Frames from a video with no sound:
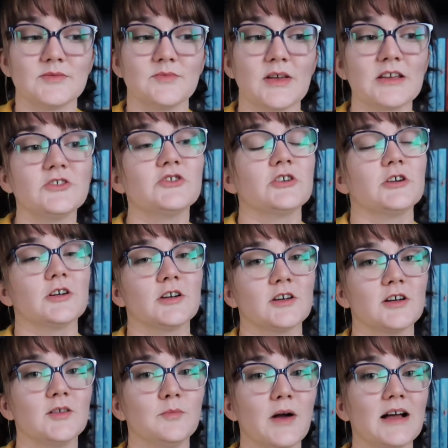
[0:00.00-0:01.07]

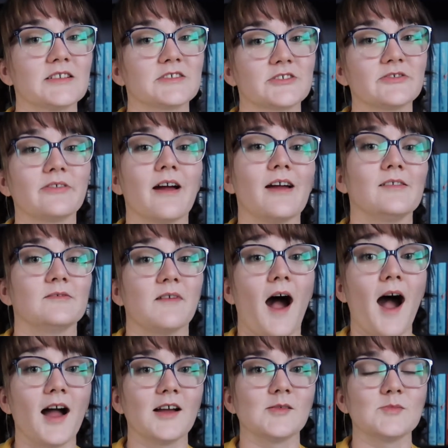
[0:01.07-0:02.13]
major best friend
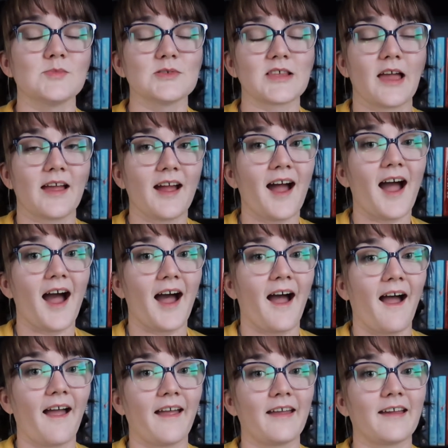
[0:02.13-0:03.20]
vibes. Like,
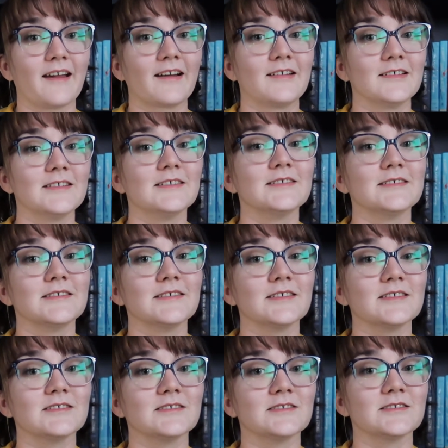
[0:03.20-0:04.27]
I
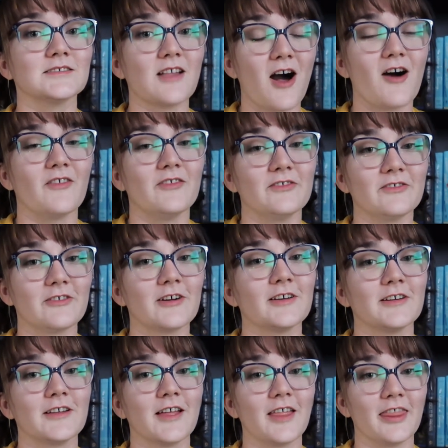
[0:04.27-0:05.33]
love
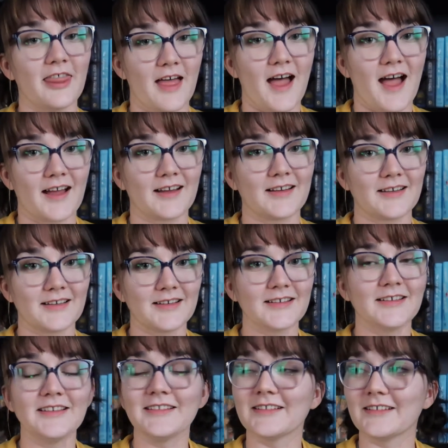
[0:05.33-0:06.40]
that
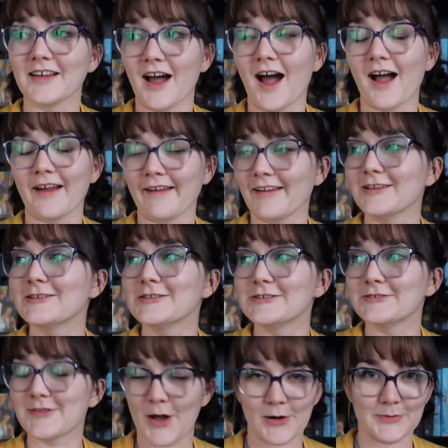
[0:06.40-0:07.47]
guy
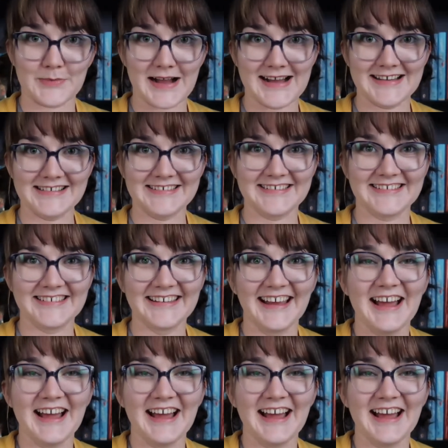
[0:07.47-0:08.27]
so much.